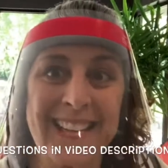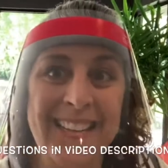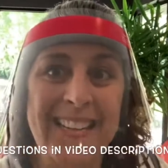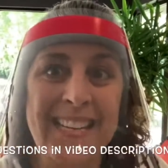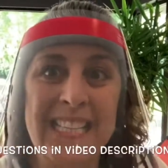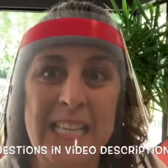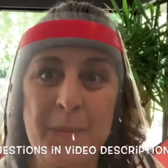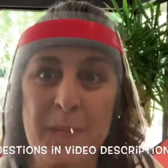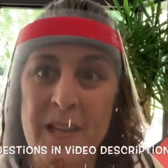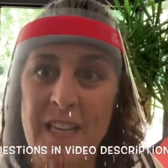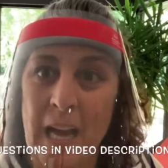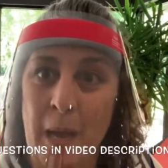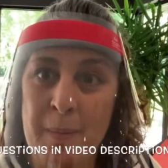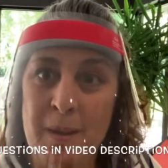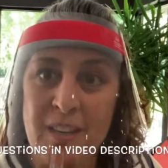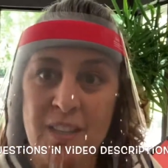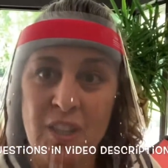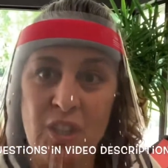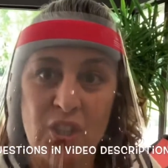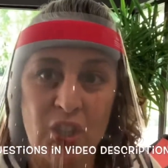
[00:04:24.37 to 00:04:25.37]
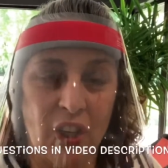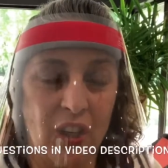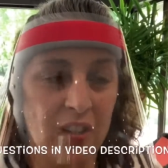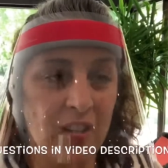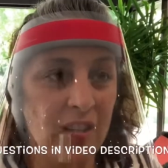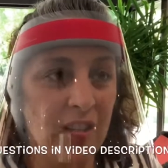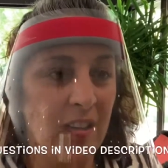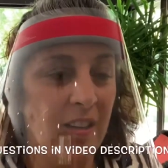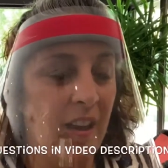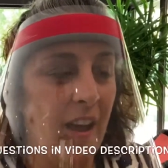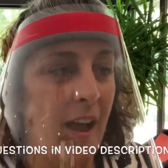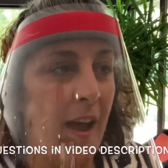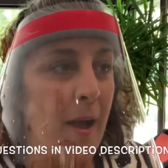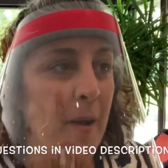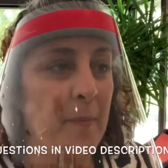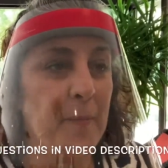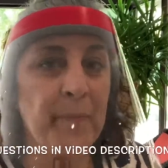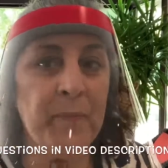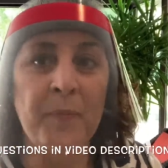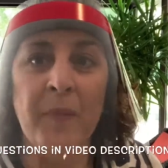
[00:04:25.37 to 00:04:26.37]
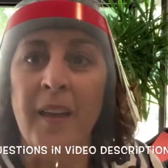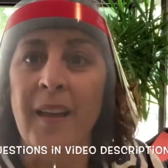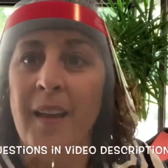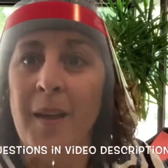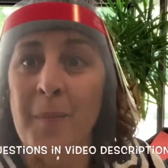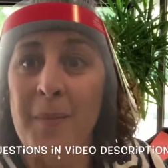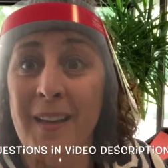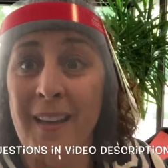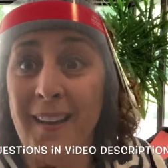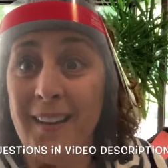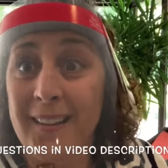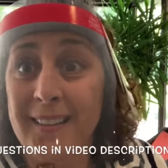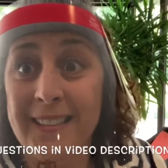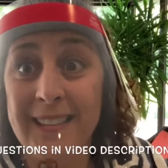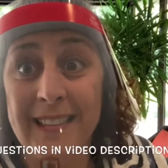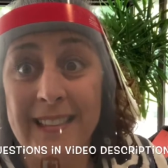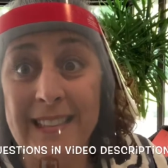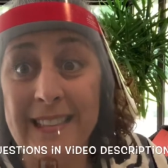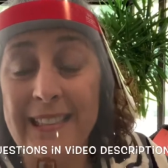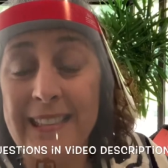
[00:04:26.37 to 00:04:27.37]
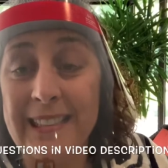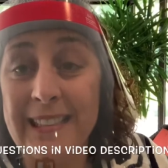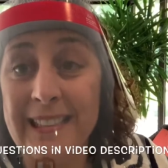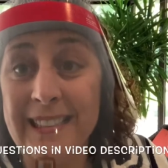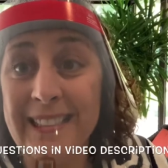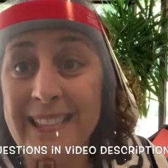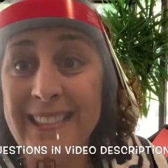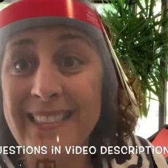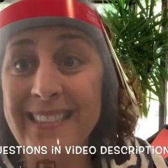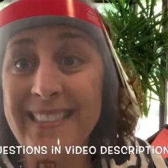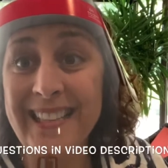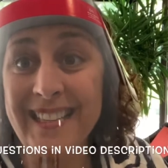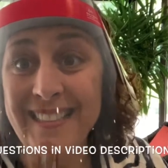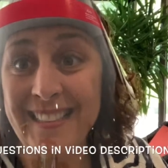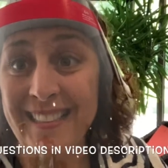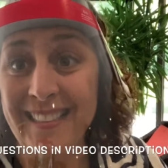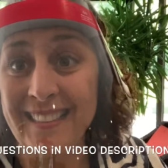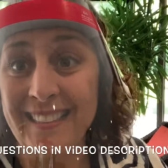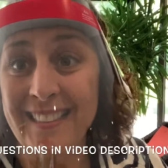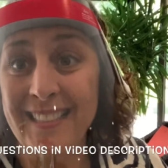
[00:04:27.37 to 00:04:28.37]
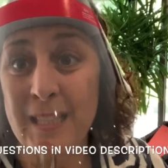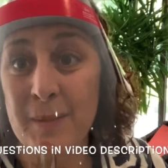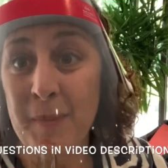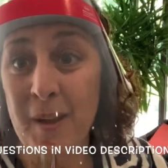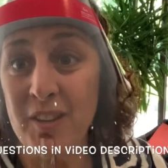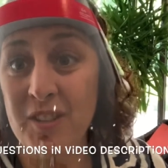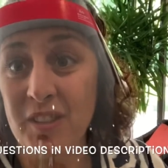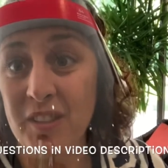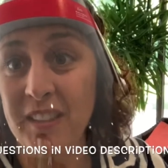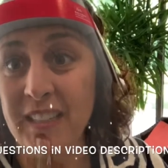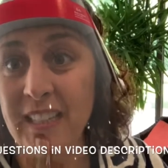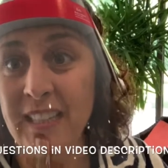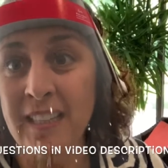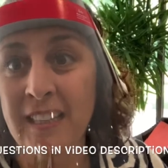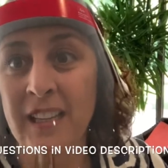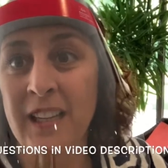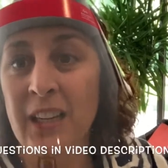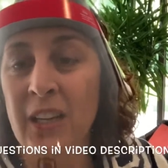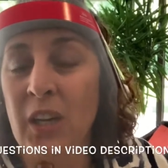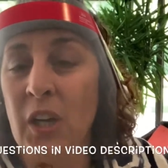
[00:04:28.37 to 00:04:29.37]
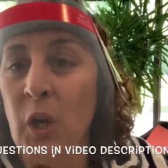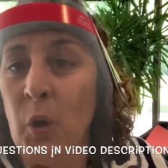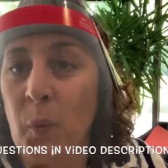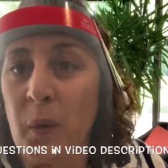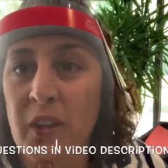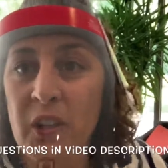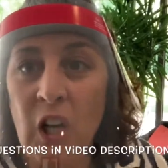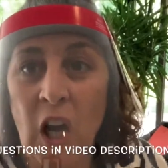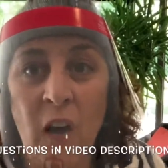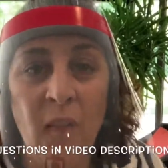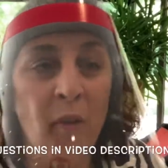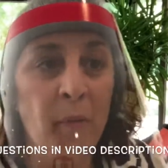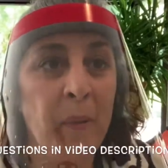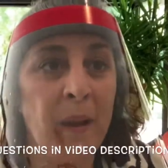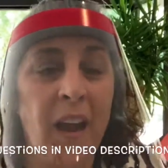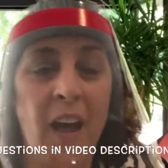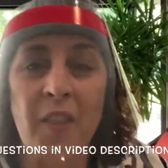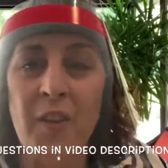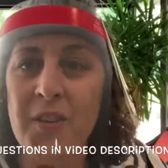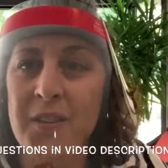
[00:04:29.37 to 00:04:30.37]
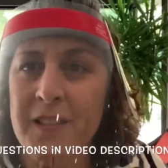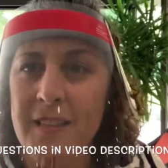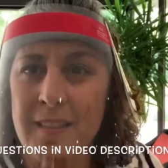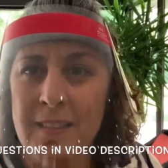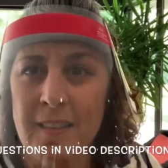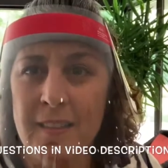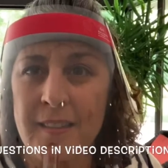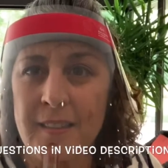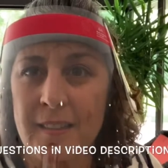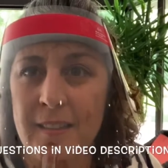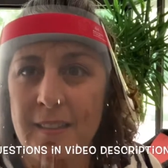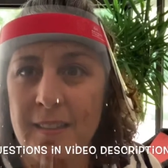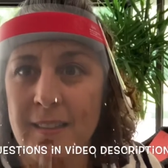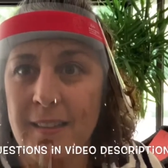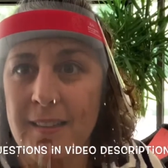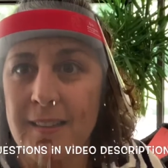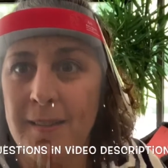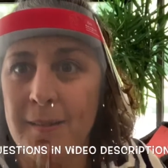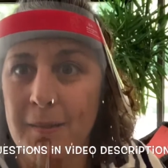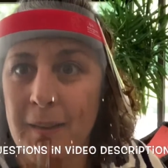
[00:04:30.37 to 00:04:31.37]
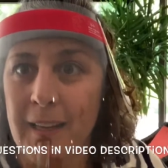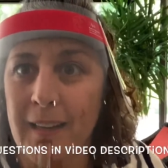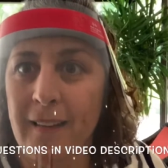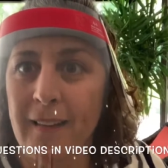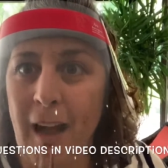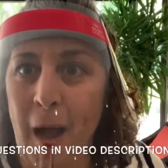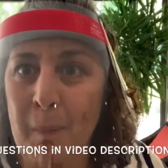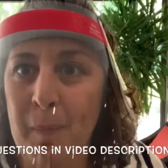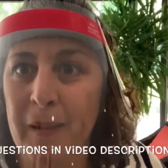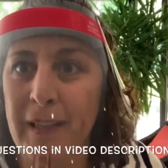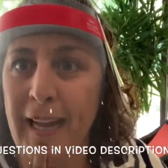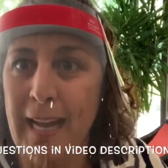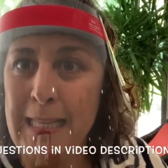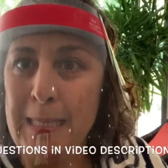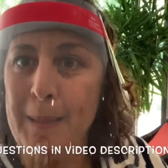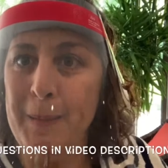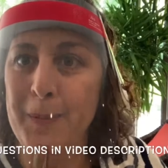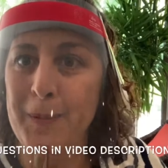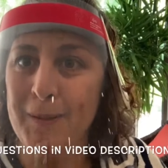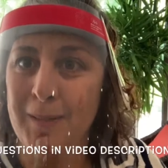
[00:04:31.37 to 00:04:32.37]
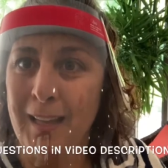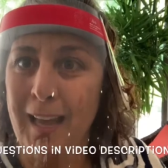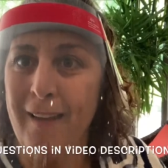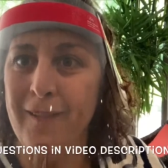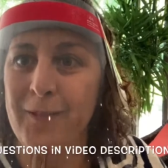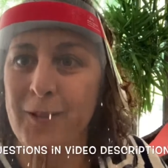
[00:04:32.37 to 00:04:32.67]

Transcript: to be coming to church um, because in this season, especially with COVID, but other sicknesses, it's, it complicates people's lives